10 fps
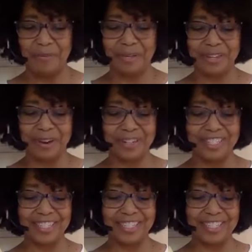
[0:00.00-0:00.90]
was
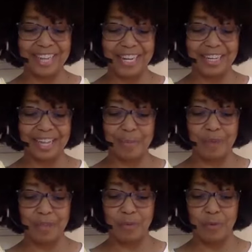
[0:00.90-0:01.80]
heard distinctly
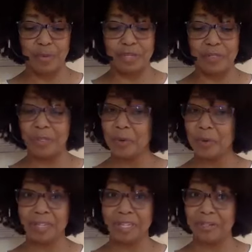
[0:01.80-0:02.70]
by the woman
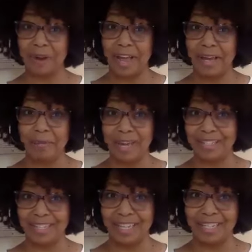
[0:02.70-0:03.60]
sorely tried by
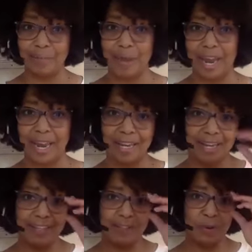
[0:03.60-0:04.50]
jealous pain.
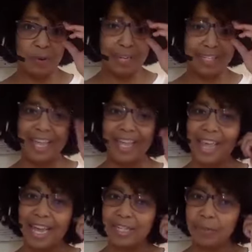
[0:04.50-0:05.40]
So he said,
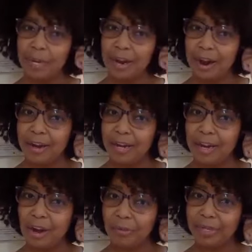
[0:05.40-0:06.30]
thanks, sweetheart,
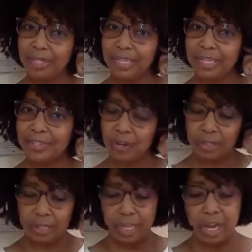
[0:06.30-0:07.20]
and Aurelia
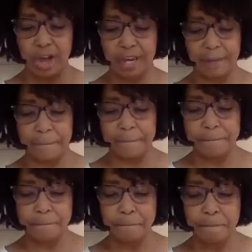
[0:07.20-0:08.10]
certainly caught it.
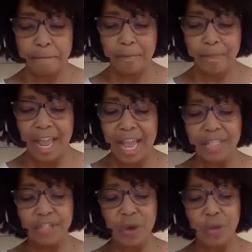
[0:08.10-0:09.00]

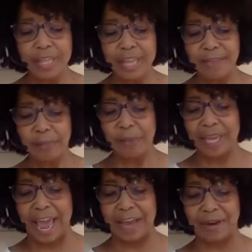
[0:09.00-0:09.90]
Don't leave the
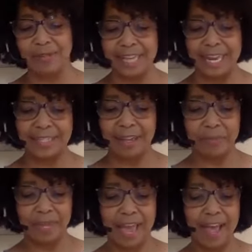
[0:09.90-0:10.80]
piano, sing
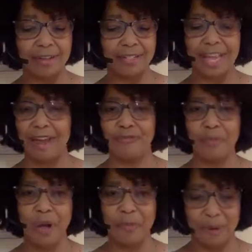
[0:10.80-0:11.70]
something else, came
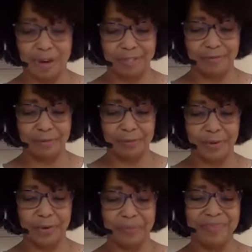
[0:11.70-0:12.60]
from all parts of the
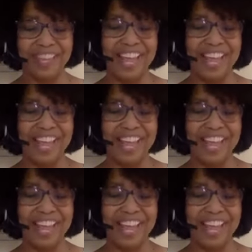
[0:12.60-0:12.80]
room.